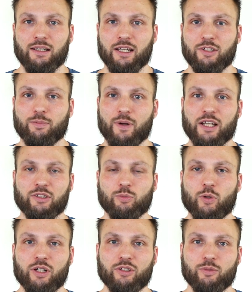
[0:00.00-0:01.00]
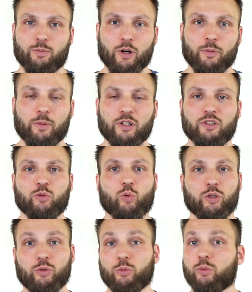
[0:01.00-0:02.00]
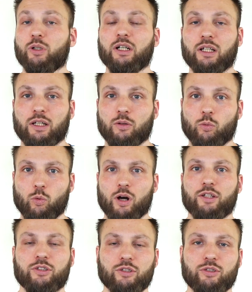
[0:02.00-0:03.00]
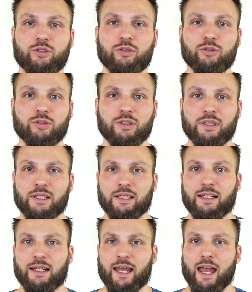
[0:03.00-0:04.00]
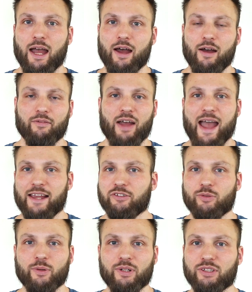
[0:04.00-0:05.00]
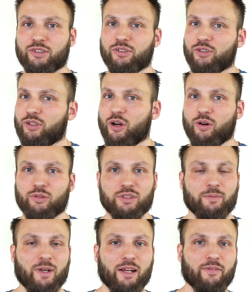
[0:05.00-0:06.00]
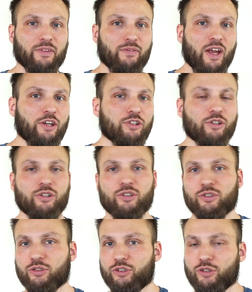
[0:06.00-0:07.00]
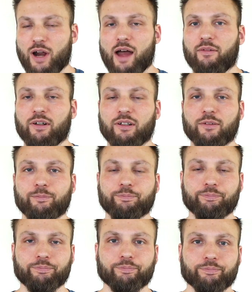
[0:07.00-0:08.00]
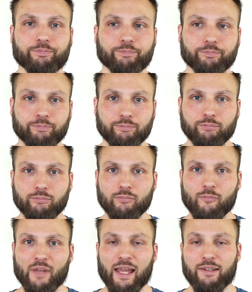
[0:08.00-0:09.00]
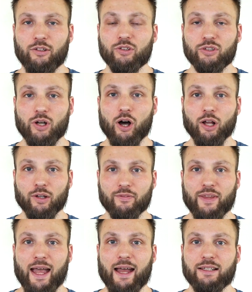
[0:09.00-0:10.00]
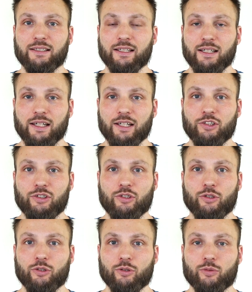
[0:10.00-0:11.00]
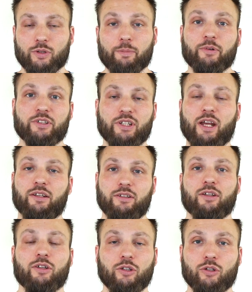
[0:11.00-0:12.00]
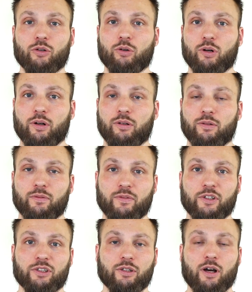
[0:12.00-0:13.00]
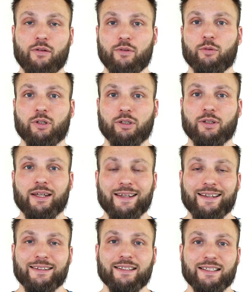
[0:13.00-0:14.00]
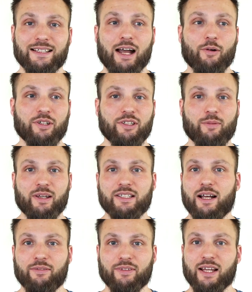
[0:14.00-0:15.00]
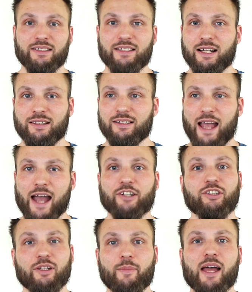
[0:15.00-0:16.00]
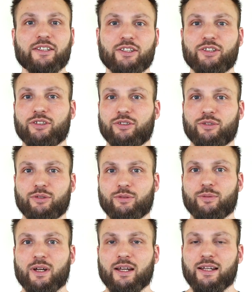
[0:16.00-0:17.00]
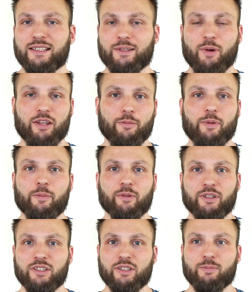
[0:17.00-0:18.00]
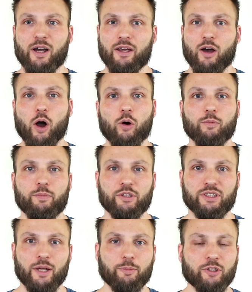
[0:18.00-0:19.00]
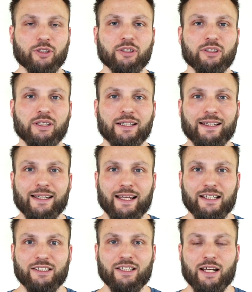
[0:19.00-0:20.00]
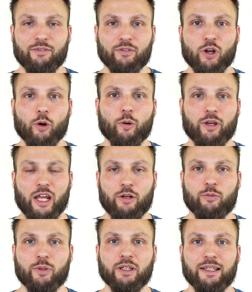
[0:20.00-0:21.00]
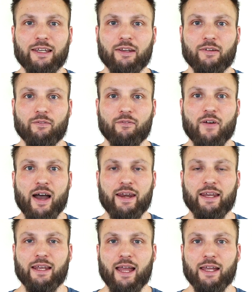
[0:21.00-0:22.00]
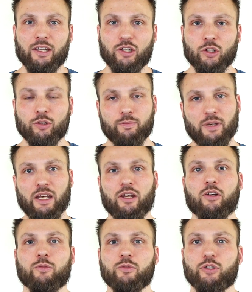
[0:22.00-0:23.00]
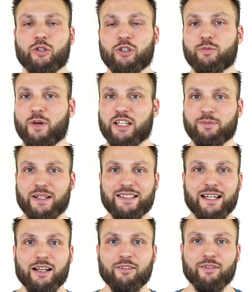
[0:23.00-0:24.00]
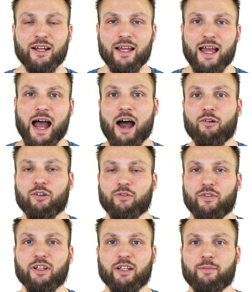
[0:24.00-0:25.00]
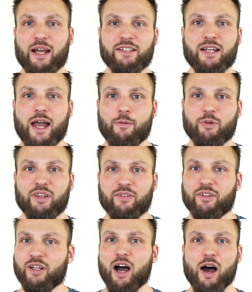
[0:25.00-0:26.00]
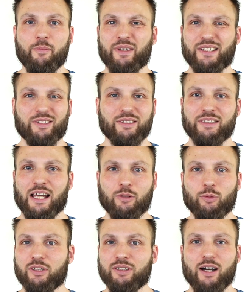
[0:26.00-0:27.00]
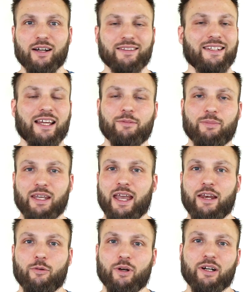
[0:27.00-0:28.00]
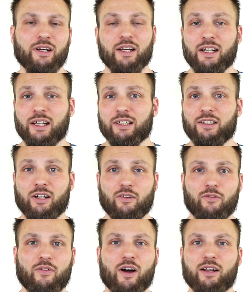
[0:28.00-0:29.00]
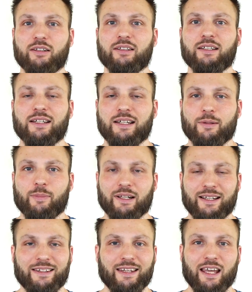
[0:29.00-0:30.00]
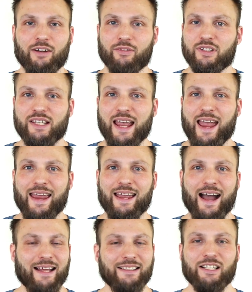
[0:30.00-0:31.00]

express what is your purpose, what you really want to do, have extra reason to go on some kind of adventures or travel, and use all of that to represent your vision of the world. This is how I see myself. That's not actually a message to some other people. This is my own perception. Instead of going and really finding a good medium to express myself, I would fill in my time with different hobbies that would not get me anywhere. They're fun, but in the end of the day, I